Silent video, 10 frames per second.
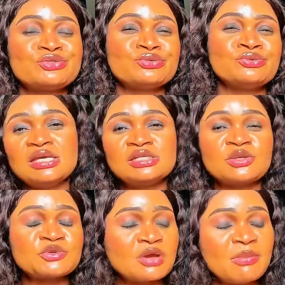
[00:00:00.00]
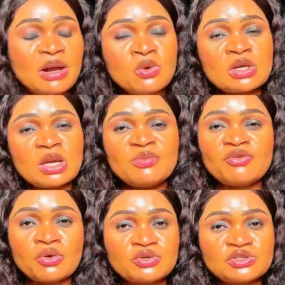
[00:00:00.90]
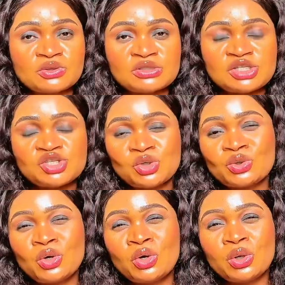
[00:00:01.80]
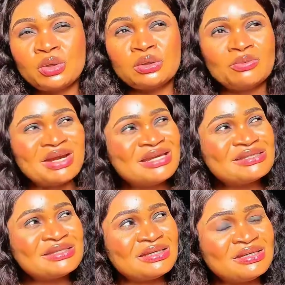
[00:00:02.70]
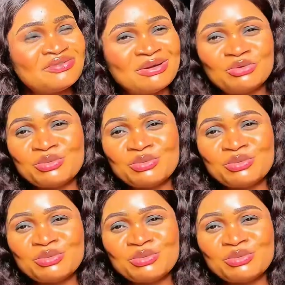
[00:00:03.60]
to a subscriber who came for consultation on Wednesday, if I'm not